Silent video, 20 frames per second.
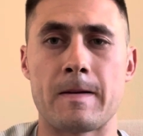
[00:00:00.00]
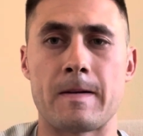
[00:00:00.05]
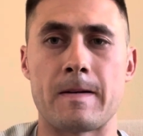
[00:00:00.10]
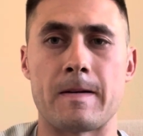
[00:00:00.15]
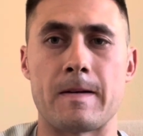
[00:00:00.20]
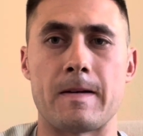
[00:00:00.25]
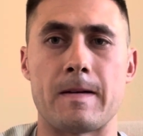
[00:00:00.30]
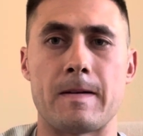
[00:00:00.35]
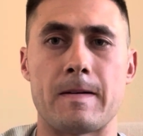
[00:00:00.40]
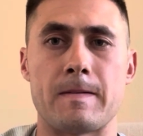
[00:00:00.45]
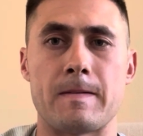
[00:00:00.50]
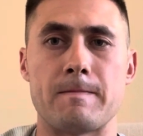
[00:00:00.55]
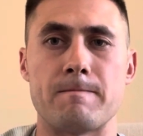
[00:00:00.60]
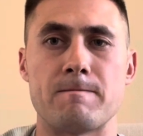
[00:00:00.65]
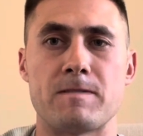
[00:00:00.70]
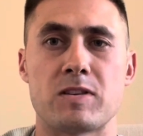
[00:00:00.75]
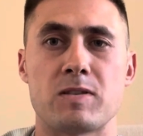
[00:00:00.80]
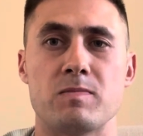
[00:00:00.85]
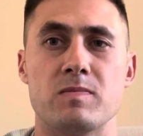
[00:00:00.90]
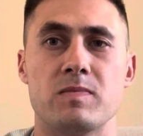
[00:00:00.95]

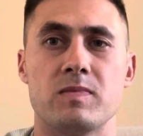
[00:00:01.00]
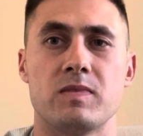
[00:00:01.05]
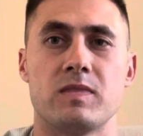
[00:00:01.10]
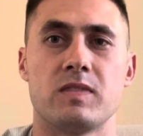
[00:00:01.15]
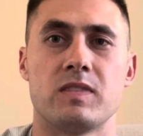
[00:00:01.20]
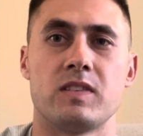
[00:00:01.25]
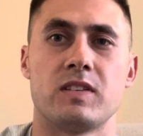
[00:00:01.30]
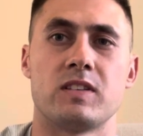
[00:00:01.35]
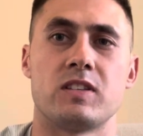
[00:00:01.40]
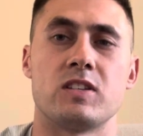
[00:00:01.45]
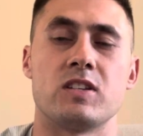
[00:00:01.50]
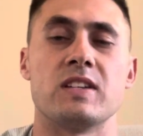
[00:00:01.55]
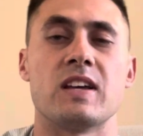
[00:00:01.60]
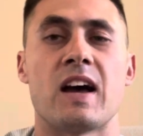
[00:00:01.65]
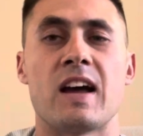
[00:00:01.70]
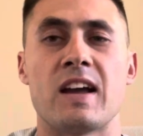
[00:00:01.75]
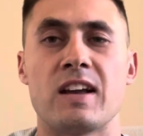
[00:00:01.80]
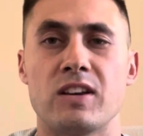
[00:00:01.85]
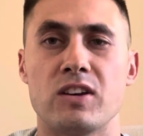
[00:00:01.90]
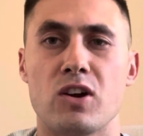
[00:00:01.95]
To
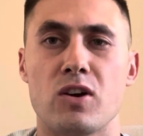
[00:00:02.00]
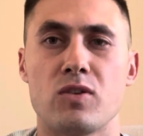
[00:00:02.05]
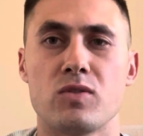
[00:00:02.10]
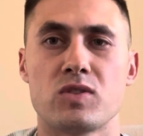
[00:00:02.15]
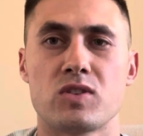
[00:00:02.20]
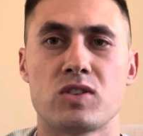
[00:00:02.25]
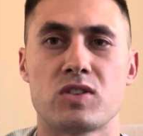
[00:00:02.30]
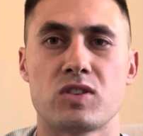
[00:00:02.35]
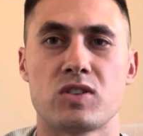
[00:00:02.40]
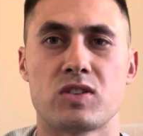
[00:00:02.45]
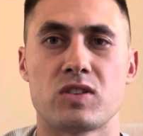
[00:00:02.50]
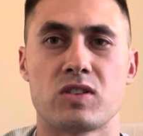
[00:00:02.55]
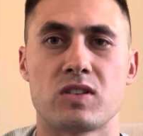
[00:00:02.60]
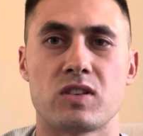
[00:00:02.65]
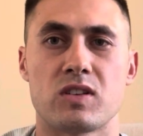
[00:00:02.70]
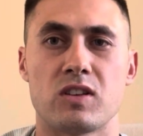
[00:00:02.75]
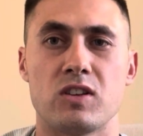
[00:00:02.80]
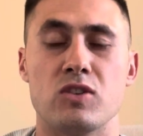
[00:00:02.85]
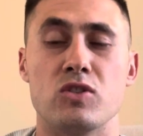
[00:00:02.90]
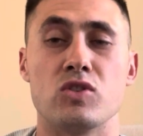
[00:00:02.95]
diagnose,
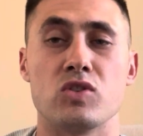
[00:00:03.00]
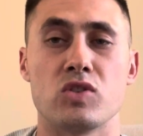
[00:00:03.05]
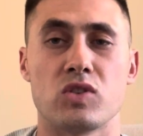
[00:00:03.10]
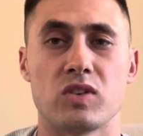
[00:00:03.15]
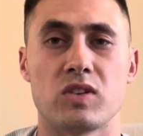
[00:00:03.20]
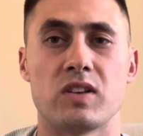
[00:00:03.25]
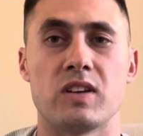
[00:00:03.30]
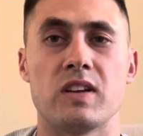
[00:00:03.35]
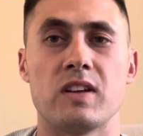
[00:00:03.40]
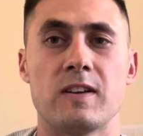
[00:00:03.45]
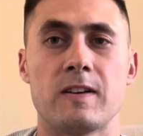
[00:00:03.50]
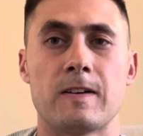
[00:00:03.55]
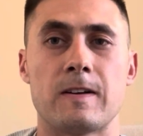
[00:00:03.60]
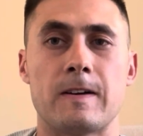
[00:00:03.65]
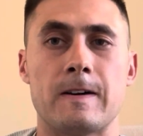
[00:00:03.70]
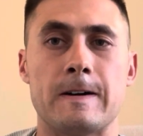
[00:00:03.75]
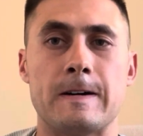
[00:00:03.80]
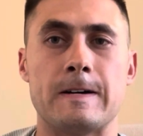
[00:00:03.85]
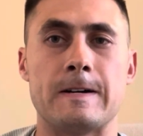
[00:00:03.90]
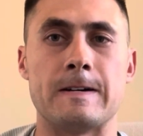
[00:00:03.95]
usually
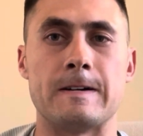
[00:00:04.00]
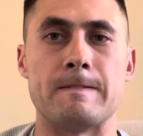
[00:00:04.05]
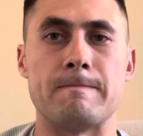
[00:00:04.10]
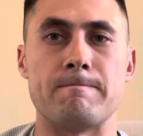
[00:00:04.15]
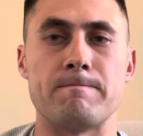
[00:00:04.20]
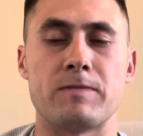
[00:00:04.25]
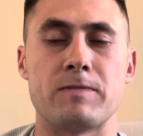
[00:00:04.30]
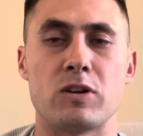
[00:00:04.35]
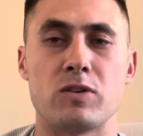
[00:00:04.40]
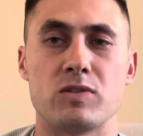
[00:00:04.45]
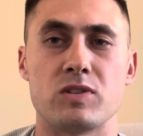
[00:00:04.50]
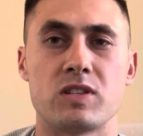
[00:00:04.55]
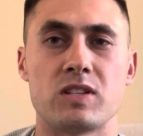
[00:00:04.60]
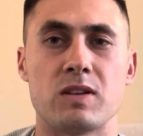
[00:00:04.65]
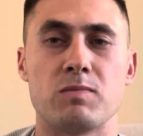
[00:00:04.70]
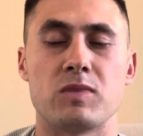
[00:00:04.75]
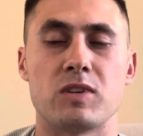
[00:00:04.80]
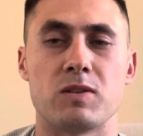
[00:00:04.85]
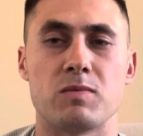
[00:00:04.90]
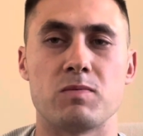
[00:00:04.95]
those
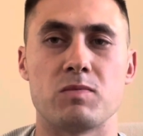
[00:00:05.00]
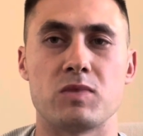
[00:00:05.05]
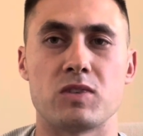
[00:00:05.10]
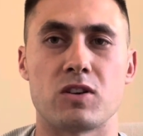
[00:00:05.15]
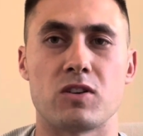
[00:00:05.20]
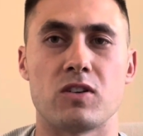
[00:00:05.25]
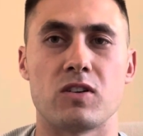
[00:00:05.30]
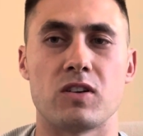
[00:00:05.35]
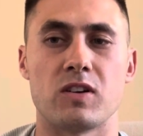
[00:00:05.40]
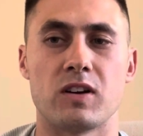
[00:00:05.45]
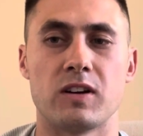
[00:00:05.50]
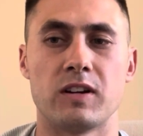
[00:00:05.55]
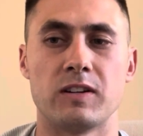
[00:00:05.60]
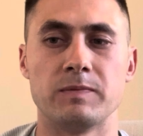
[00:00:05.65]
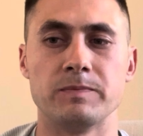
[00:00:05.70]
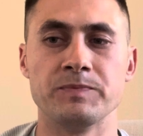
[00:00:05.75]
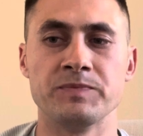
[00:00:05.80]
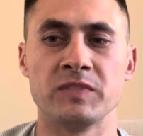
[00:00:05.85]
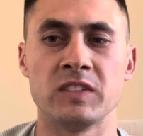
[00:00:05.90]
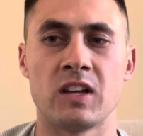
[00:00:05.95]
symptoms are
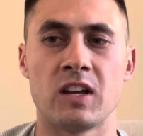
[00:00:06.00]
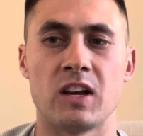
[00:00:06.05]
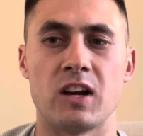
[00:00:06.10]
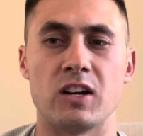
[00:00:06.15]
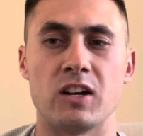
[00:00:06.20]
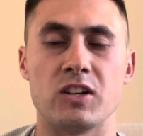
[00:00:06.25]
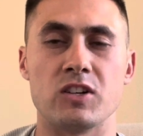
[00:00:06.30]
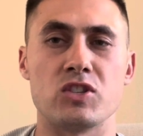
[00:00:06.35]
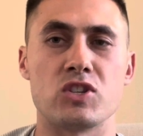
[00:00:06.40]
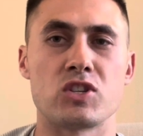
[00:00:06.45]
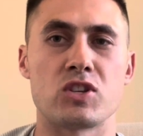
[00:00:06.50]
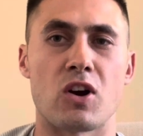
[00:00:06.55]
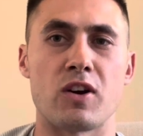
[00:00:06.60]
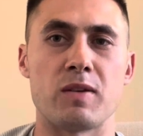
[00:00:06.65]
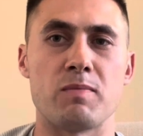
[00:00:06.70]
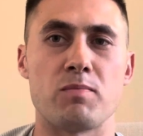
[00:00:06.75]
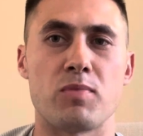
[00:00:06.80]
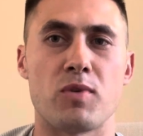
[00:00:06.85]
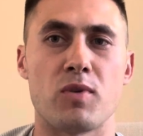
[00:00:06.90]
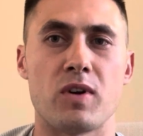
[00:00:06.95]
a good
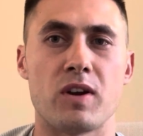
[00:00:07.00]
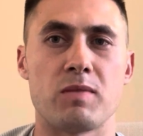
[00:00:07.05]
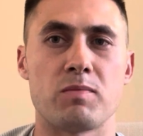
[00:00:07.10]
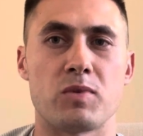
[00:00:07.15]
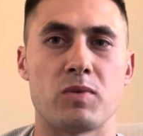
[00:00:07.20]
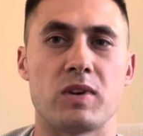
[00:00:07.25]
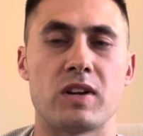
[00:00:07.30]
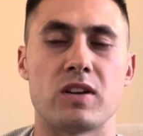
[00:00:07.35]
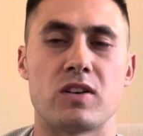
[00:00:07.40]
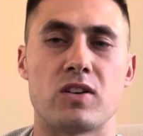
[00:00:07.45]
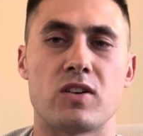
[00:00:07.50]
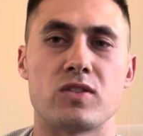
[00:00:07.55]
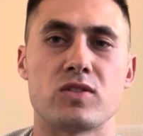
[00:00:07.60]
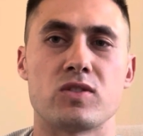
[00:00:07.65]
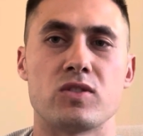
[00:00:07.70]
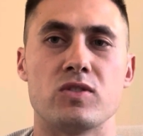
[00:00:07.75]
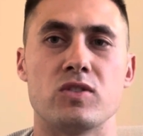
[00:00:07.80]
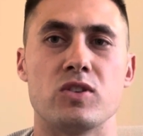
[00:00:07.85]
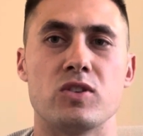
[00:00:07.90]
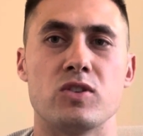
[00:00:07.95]
starting point, but we can
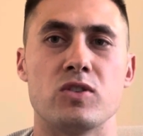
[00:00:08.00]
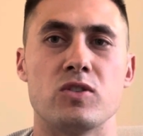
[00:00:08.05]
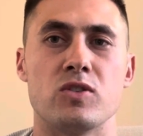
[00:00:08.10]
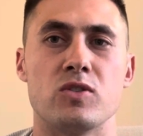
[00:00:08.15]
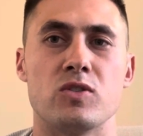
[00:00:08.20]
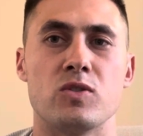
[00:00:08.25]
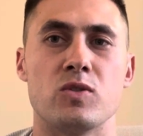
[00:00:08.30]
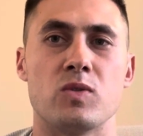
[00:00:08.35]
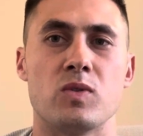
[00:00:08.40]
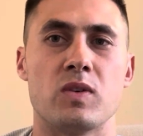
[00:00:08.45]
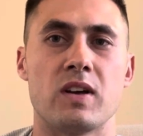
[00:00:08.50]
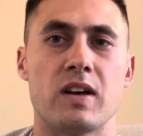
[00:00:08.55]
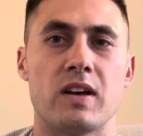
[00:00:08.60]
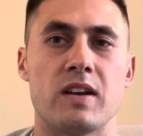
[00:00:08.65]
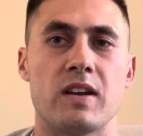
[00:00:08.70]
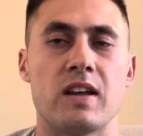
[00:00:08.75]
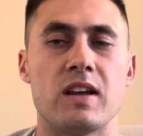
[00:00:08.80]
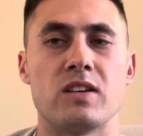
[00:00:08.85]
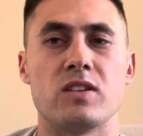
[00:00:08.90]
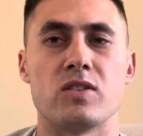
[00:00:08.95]
also do an
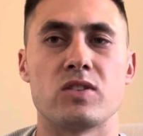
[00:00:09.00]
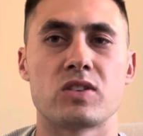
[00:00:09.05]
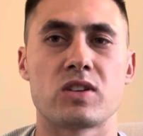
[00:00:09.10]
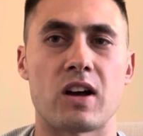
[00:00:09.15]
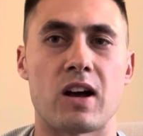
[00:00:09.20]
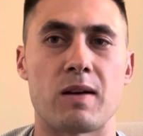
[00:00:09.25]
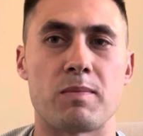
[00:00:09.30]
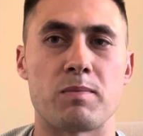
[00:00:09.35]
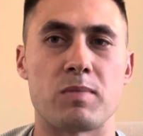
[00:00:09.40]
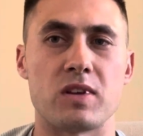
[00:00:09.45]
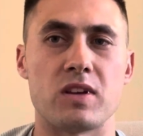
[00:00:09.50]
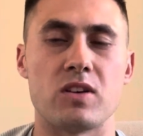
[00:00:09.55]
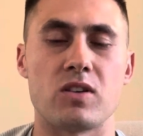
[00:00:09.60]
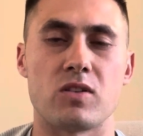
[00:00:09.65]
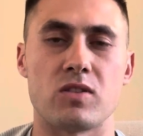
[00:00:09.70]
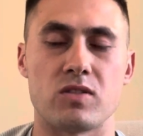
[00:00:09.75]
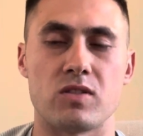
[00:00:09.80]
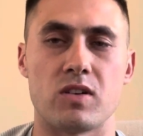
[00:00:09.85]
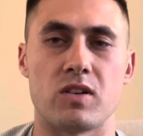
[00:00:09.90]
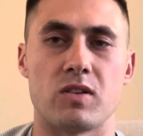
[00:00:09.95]
endoscopy
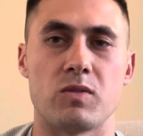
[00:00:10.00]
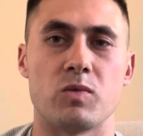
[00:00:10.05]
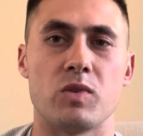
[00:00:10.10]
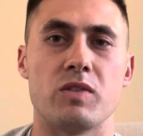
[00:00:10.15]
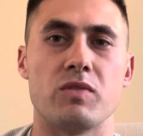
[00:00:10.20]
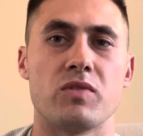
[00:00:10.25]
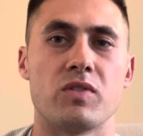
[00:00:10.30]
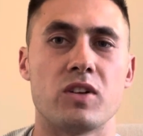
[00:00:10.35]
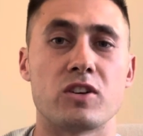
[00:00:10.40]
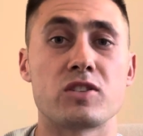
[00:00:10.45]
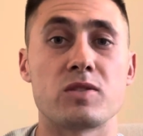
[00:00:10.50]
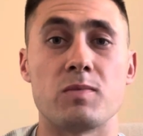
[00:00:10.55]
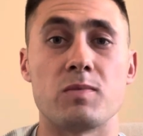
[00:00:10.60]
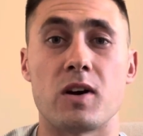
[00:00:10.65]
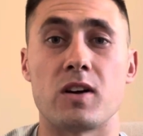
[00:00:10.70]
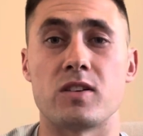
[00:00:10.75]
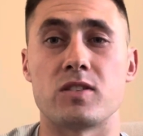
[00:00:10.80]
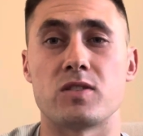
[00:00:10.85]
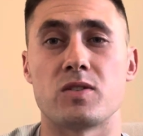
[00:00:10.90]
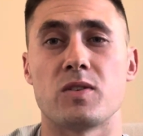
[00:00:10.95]
or reflux
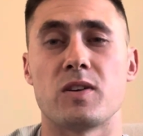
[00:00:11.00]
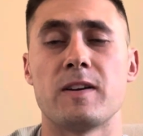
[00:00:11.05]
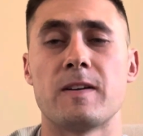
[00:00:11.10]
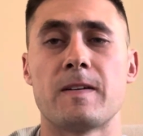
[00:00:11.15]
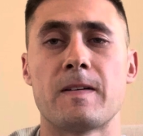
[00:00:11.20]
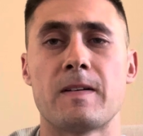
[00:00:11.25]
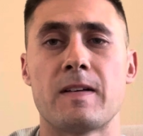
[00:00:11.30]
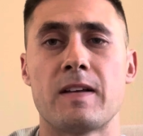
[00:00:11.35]
monitoring.